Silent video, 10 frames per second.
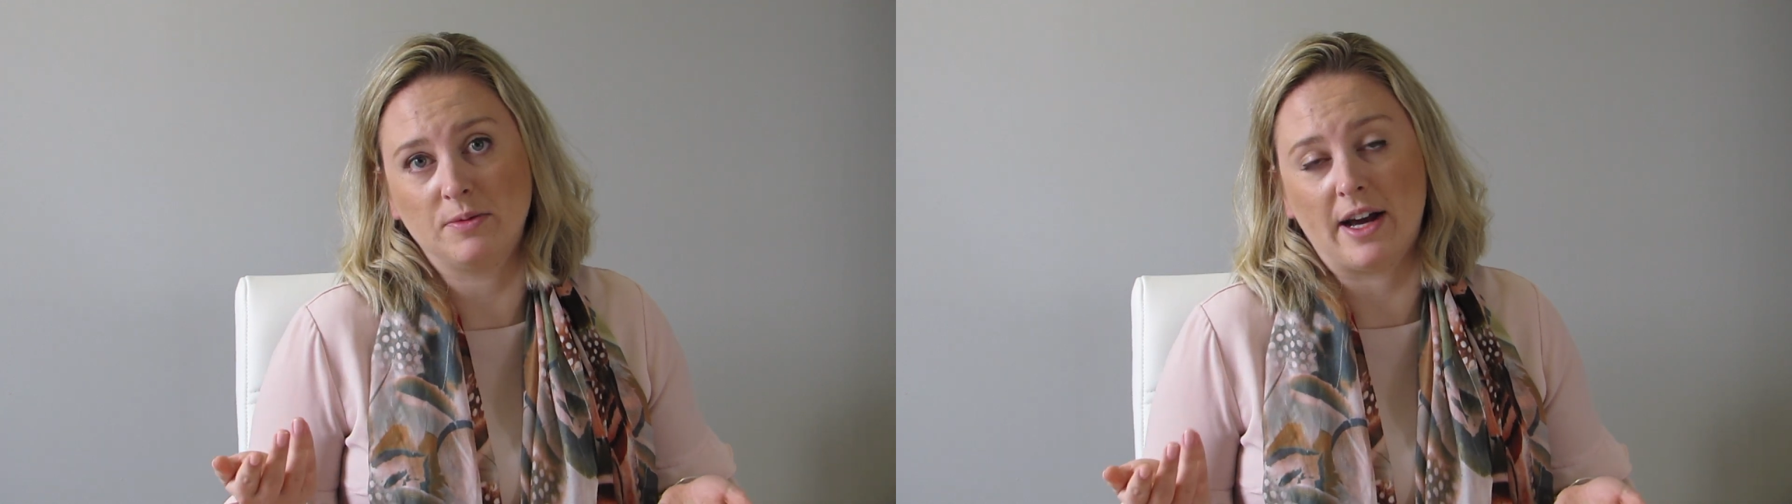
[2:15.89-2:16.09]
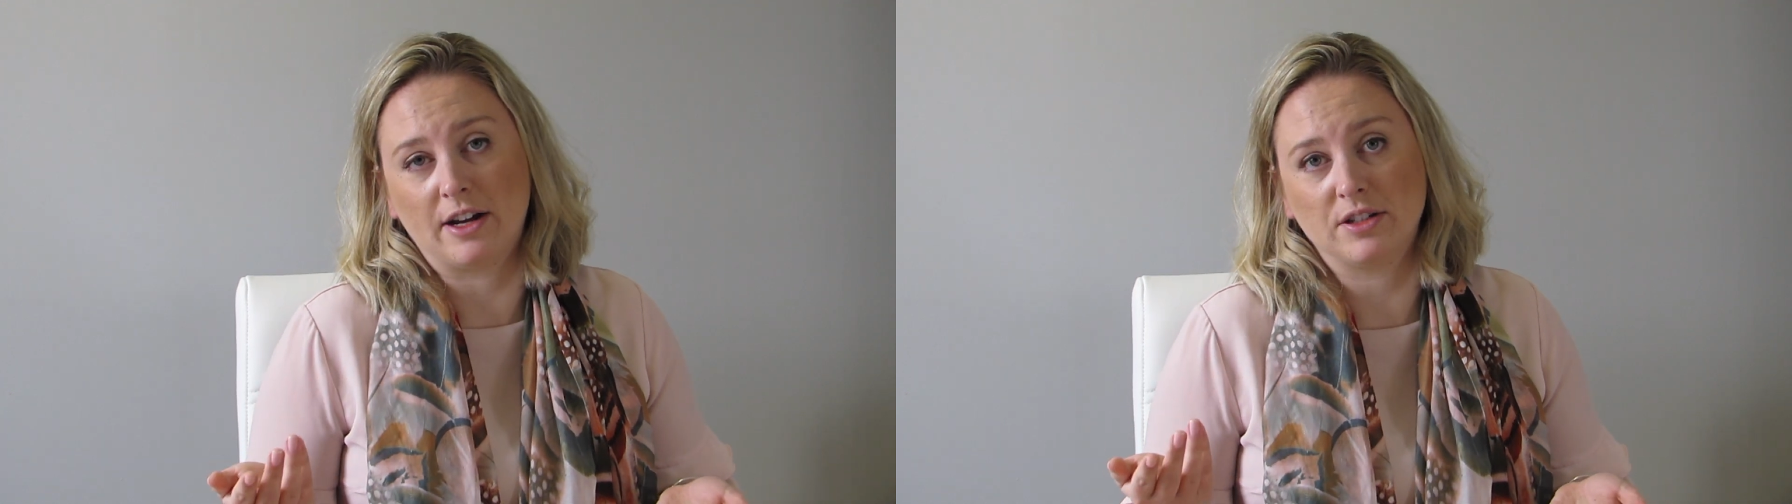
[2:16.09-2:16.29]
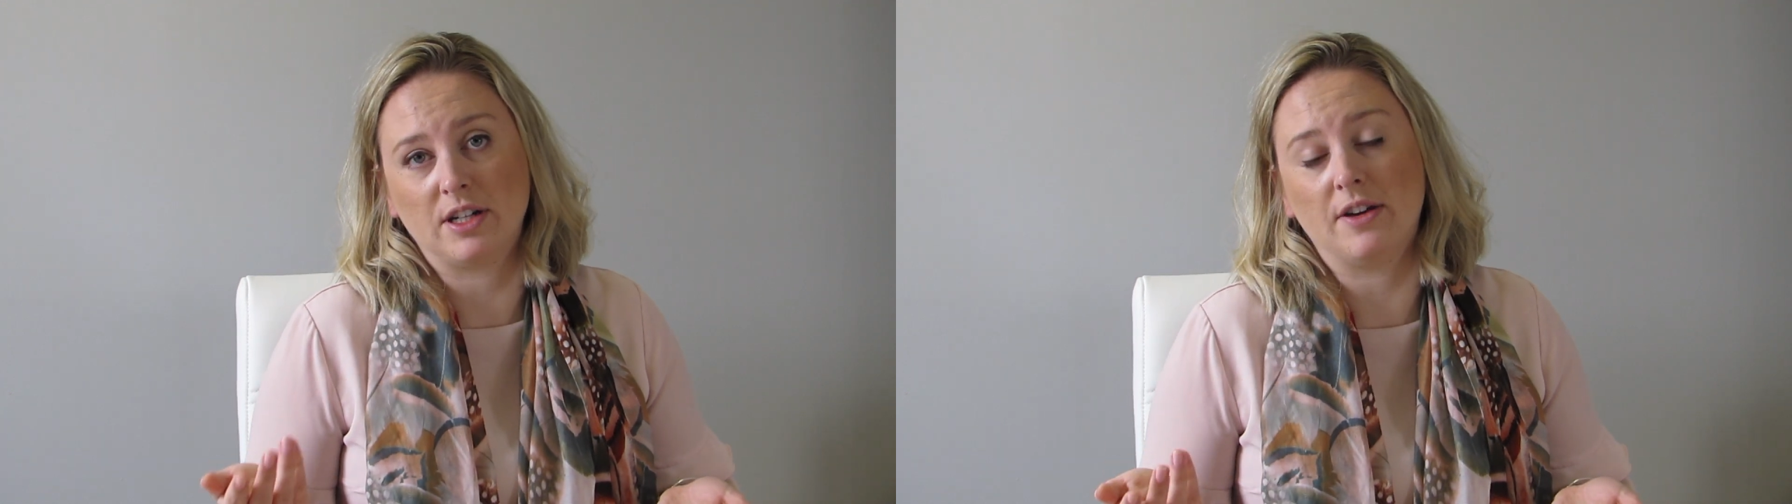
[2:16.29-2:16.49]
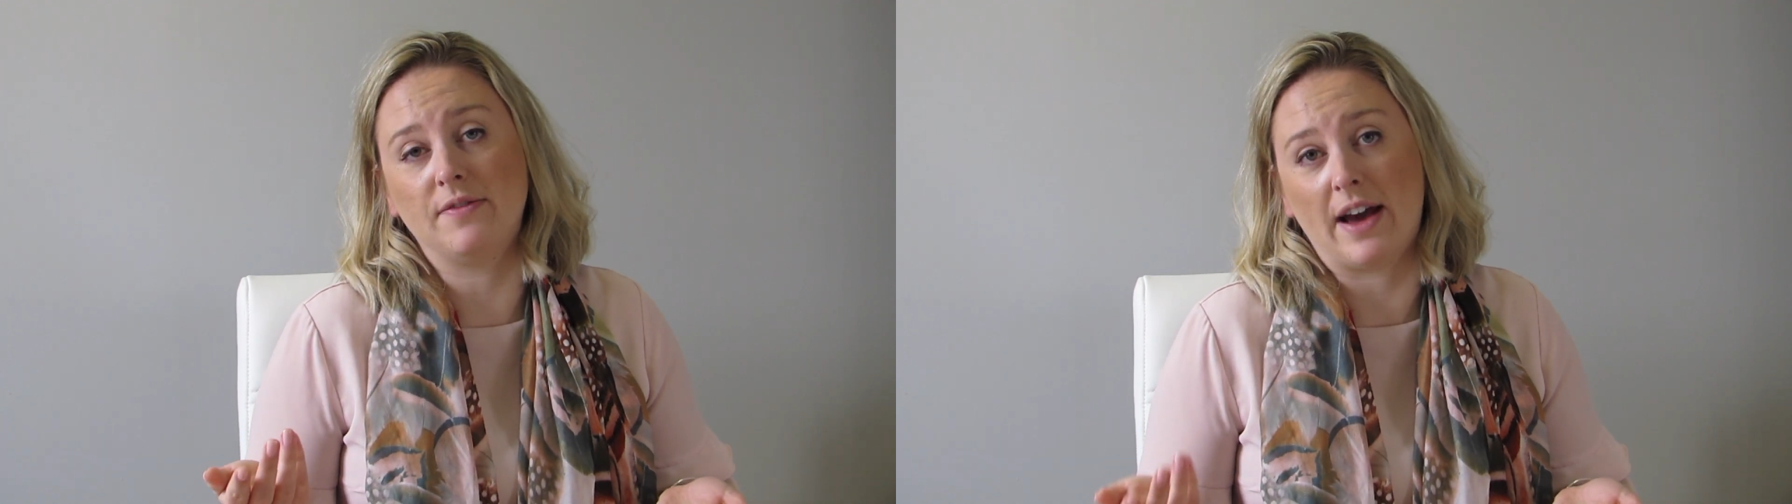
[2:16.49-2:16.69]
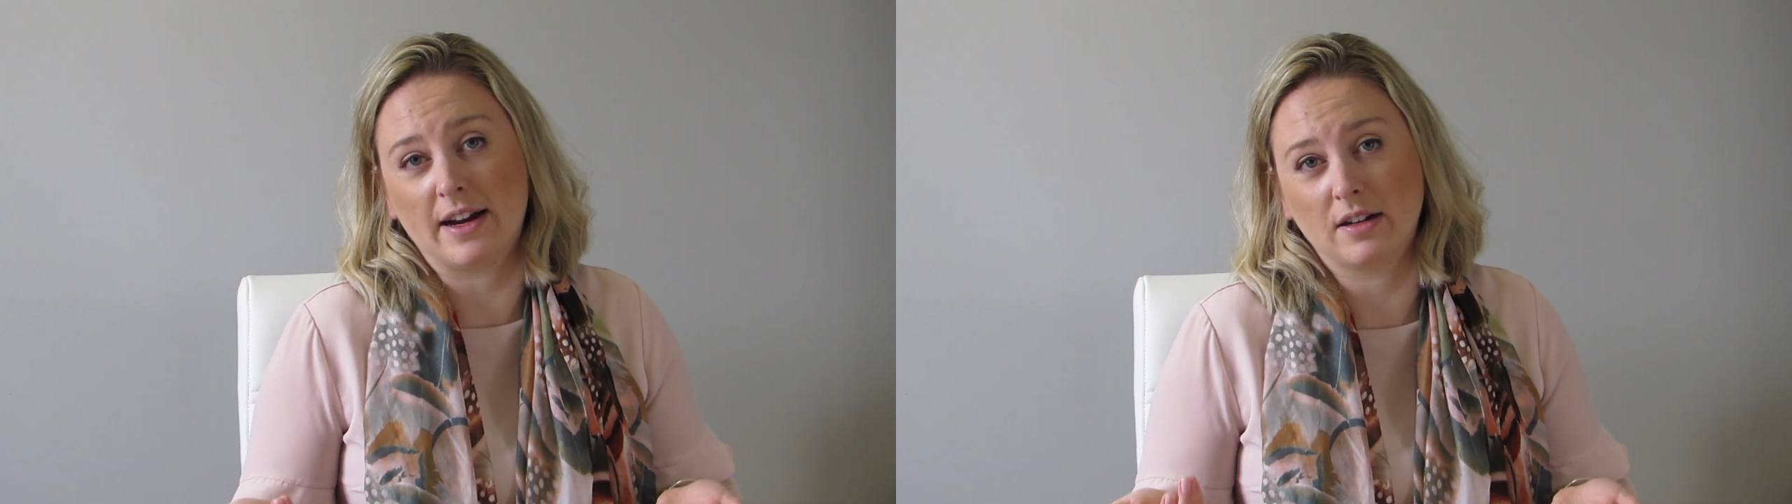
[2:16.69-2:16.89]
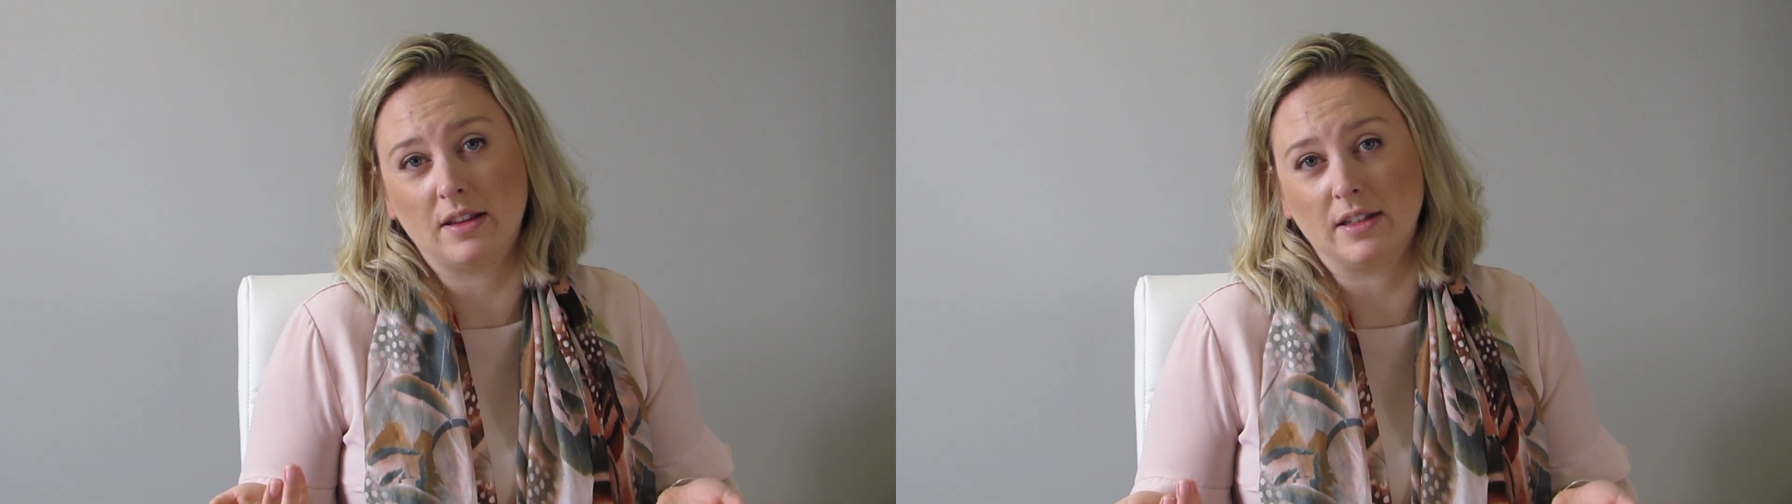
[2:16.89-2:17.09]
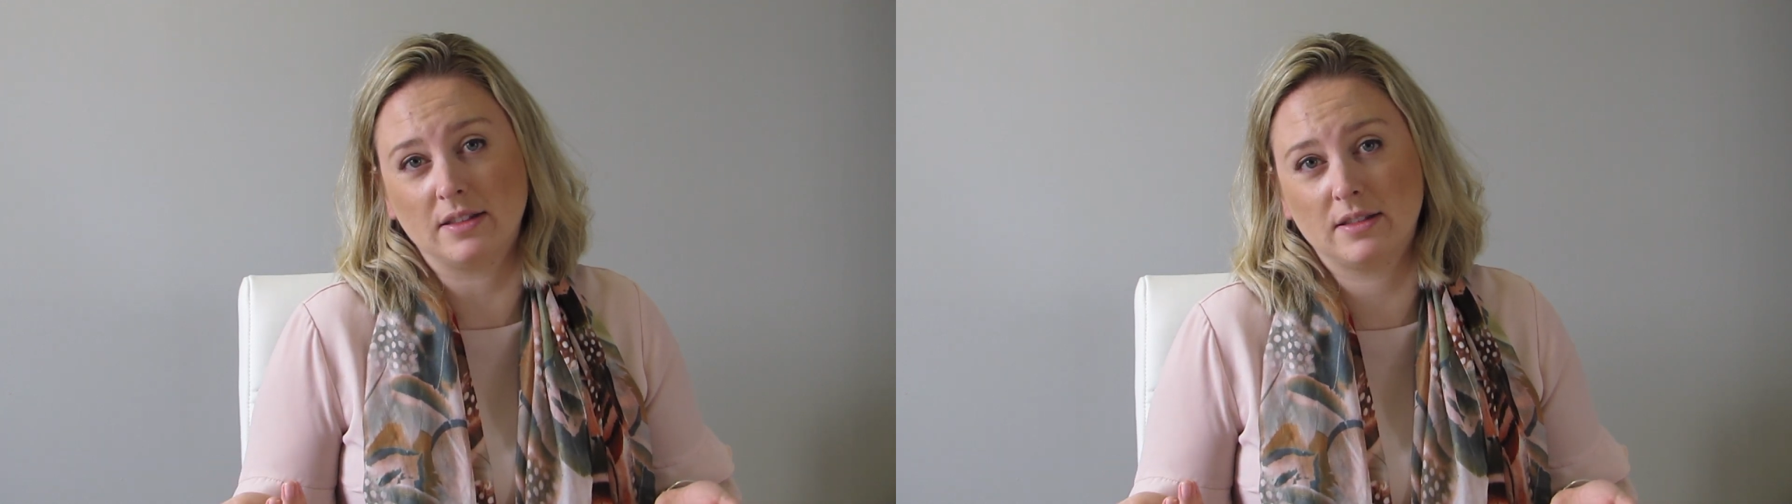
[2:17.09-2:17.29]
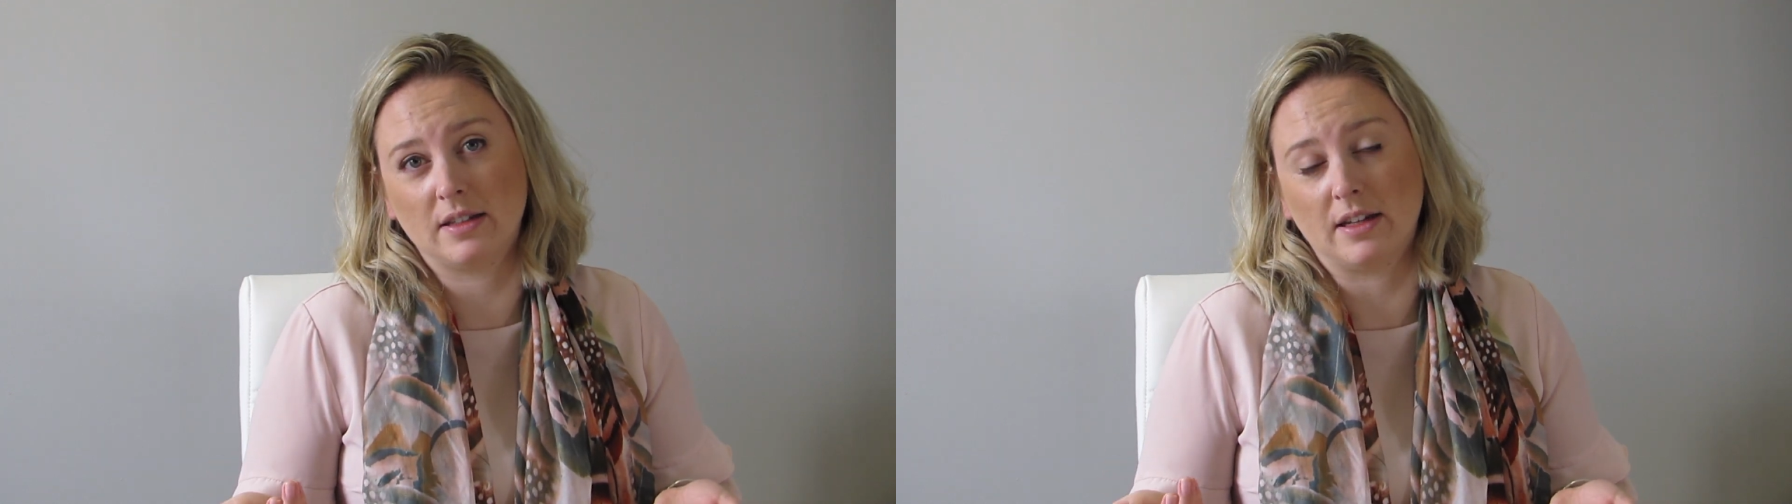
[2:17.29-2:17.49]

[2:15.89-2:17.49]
would actually affect this